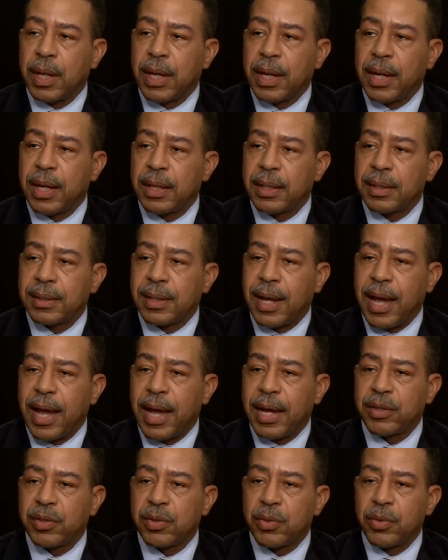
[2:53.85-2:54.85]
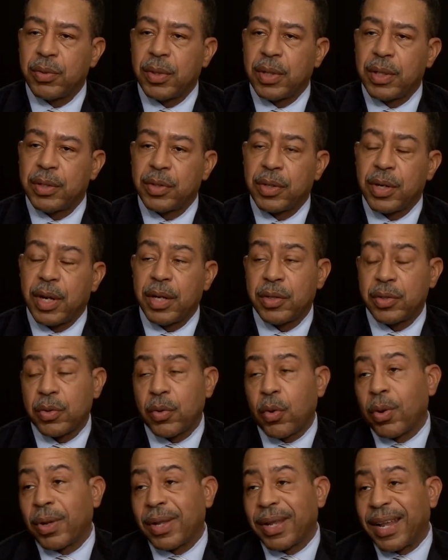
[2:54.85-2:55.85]
has a high school education
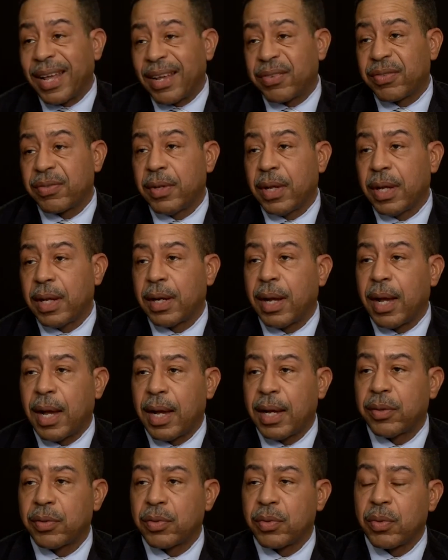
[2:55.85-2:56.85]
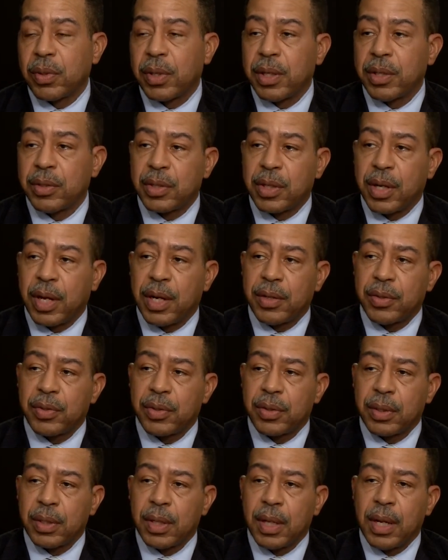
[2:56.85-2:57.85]
or less than a high school
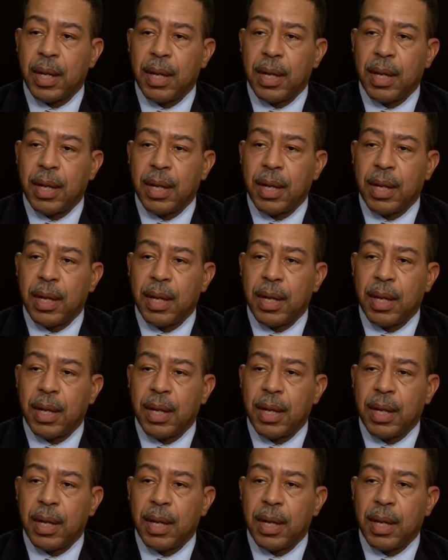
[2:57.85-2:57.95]
education,